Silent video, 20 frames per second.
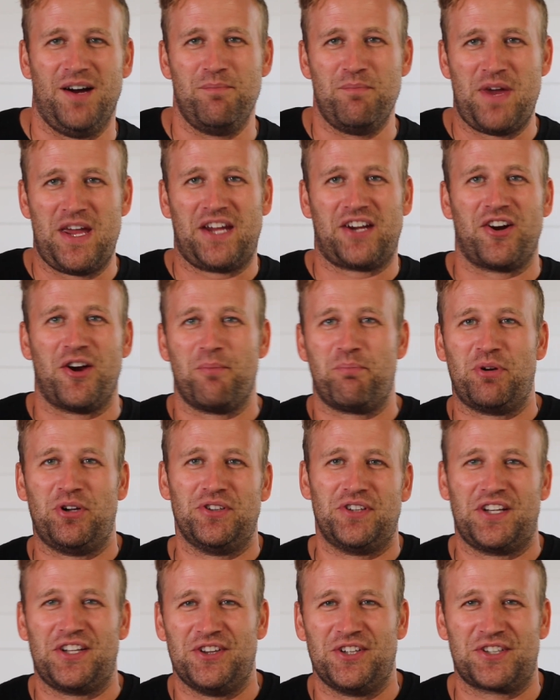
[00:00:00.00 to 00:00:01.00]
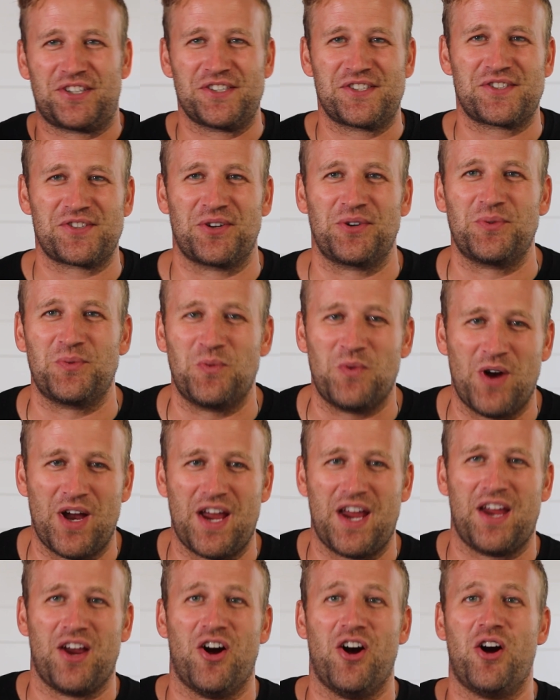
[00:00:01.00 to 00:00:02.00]
make our building look a certain
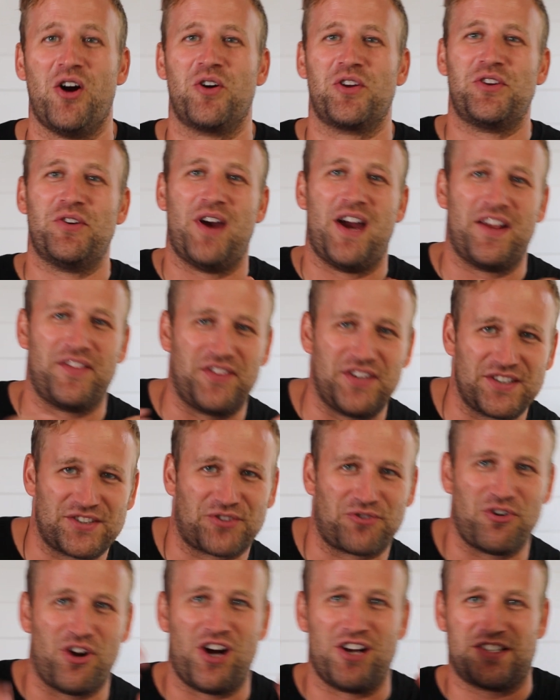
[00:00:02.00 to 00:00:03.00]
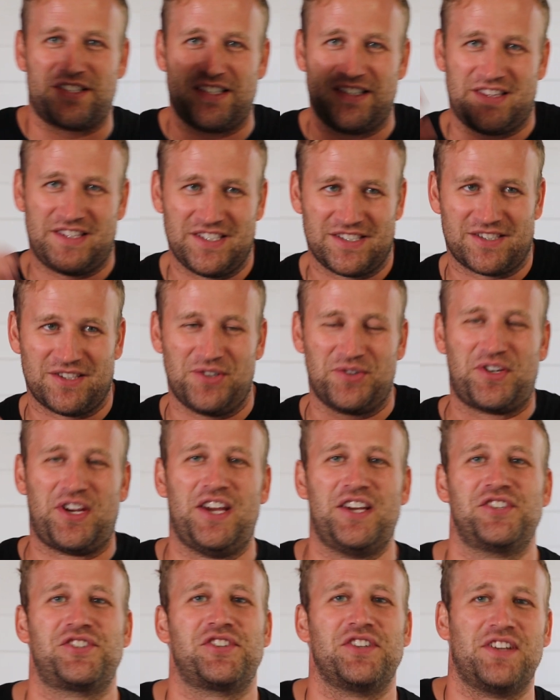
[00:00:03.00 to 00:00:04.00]
way. Oh, you had this cross at this
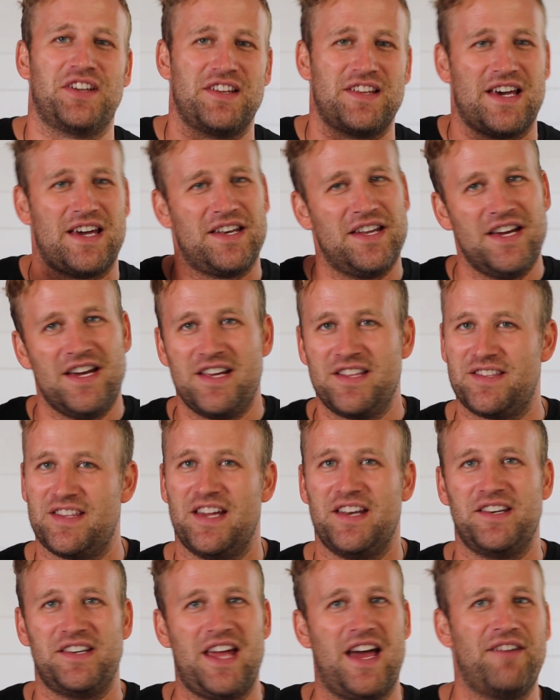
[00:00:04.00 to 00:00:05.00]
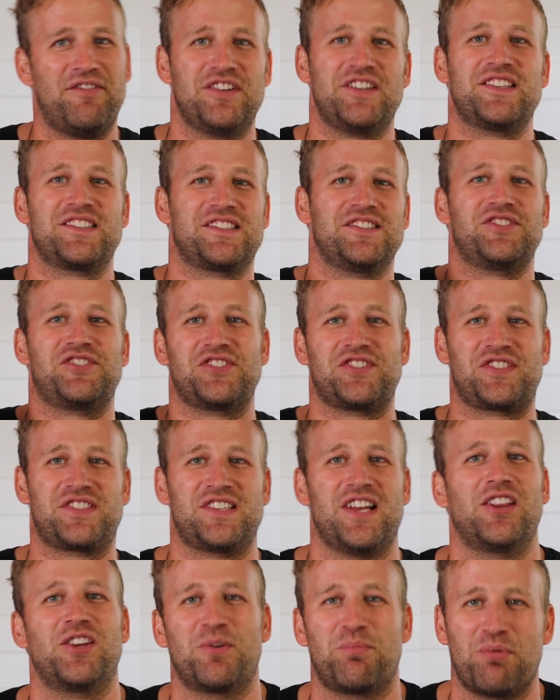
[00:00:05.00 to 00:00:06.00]
location, and then heaven doesn't just
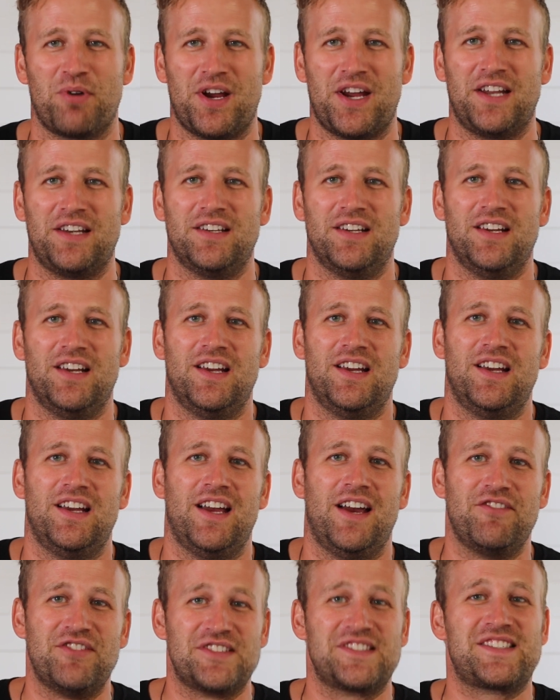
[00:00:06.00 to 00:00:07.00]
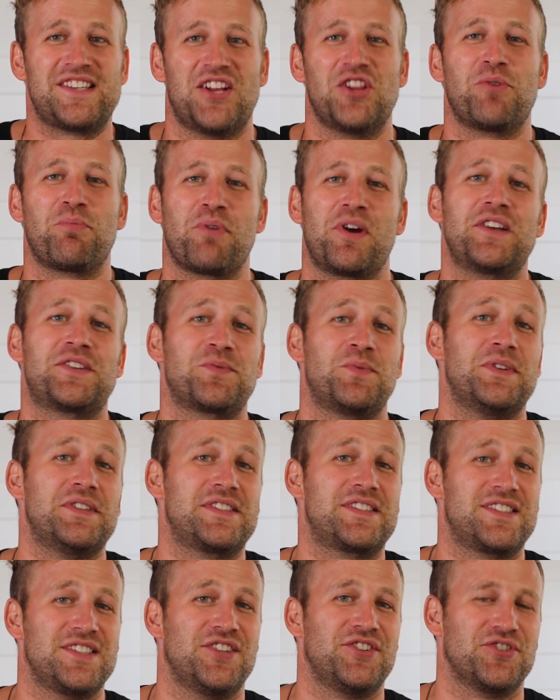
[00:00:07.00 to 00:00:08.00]
celebrate. Heaven celebrates when
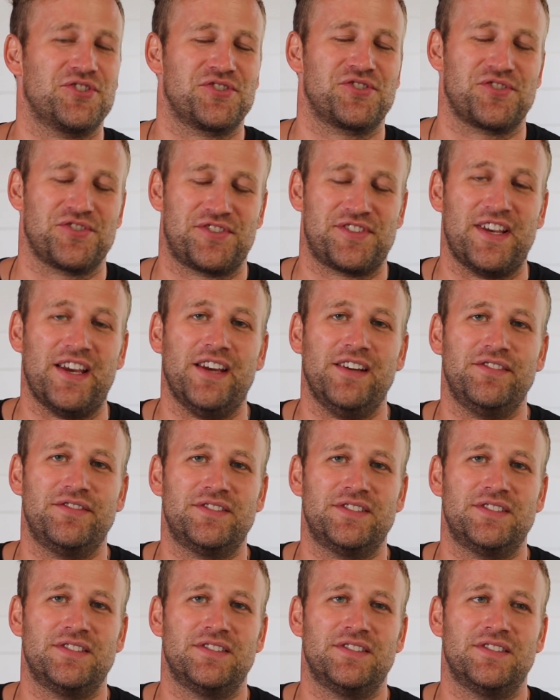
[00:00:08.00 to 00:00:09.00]
sinners are saved.